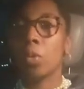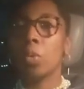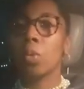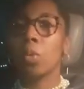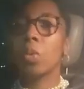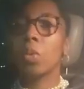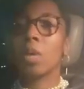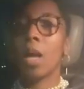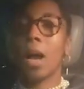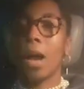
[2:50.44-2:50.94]

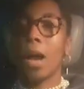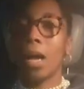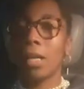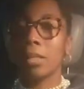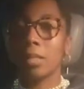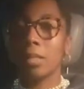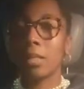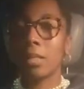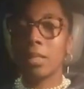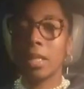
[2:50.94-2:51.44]
who
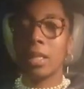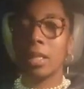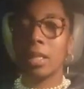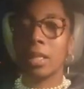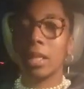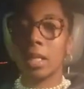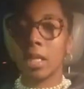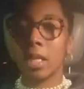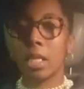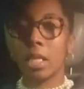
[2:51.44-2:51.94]

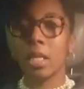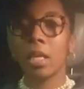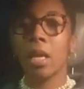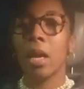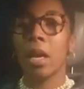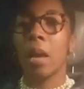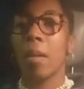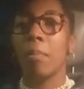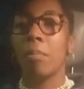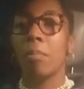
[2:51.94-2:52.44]
constantly
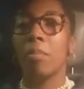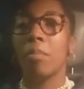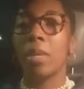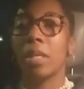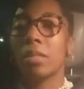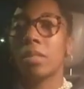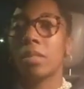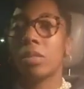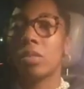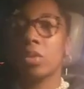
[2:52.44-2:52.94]

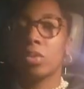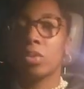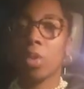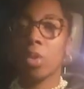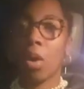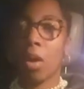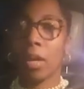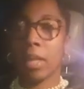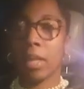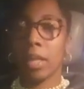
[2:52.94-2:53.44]
miss the
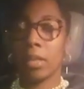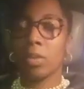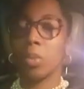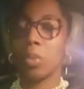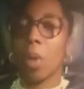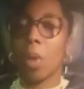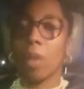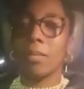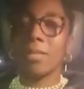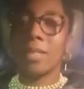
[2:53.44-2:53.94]
target,
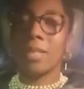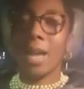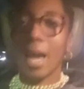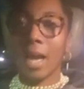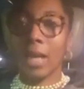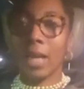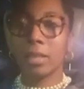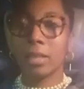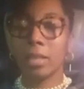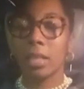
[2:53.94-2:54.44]
who are
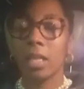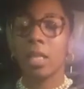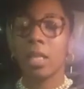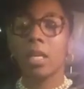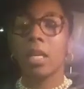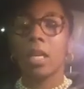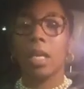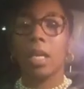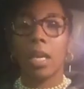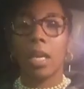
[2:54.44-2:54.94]
not
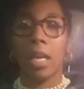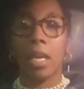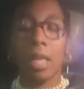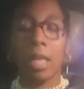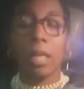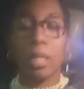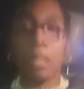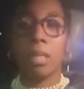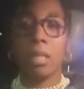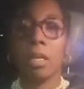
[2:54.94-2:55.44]

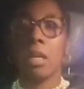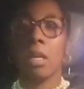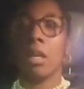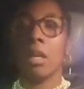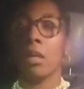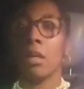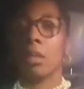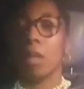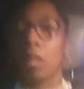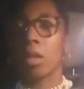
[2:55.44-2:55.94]

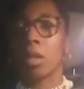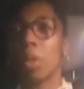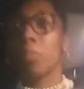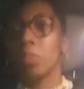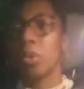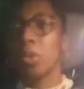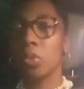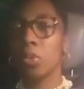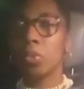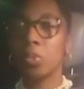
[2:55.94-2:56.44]
in
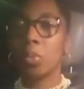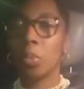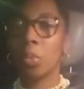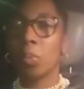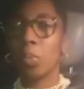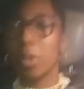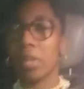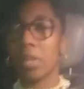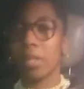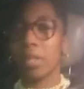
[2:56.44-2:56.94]
commune
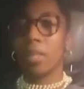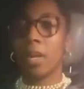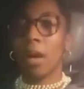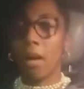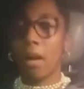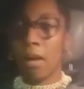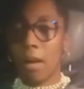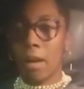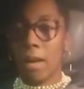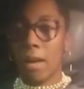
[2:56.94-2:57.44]
with
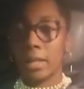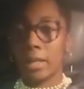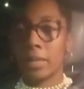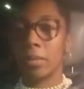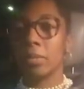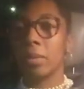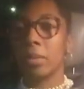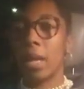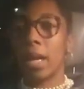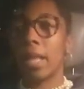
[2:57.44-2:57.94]
God,
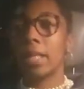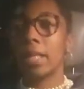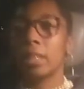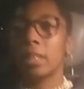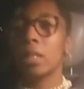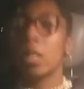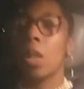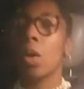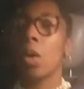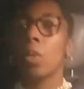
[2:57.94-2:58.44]
right?
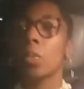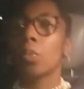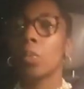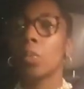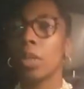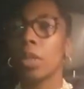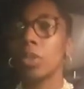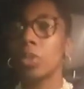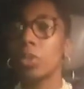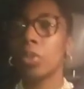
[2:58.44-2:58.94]

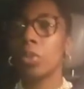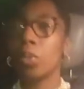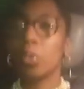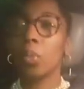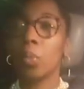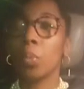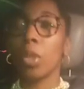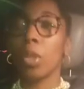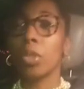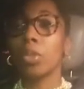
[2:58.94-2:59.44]
When
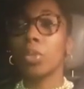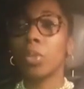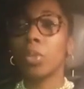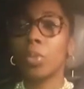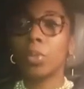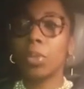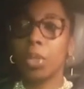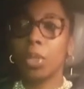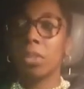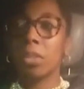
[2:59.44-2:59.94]

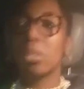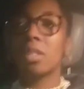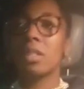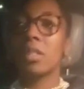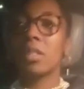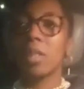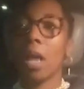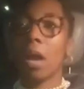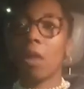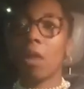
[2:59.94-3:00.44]
you
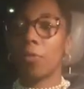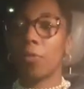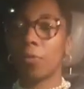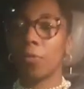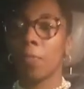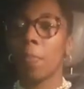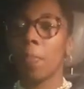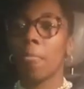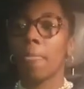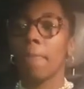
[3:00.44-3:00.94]
yourself
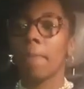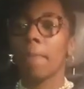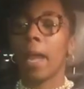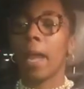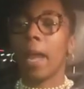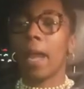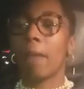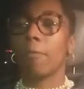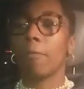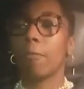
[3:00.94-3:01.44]

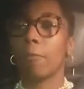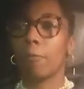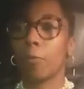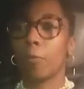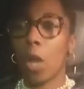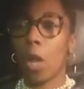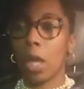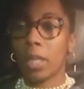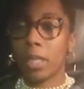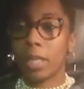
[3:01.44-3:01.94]
have
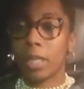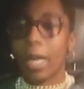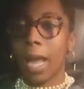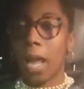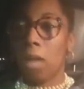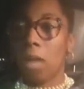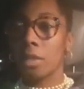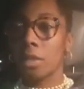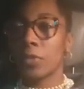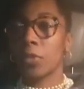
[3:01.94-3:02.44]
fallen
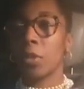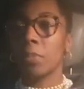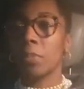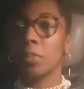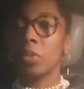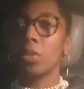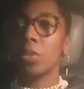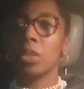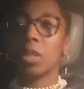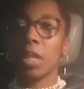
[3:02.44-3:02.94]
out of
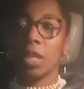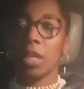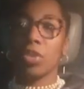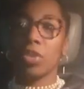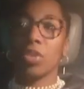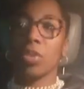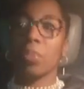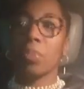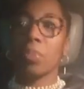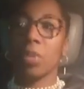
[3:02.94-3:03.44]

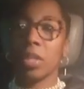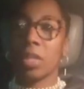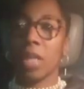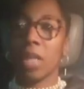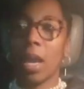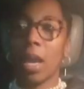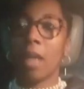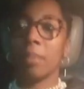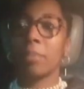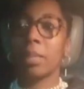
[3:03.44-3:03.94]
communication with
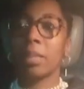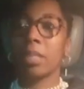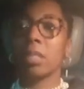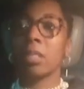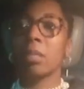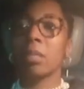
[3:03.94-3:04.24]
God, because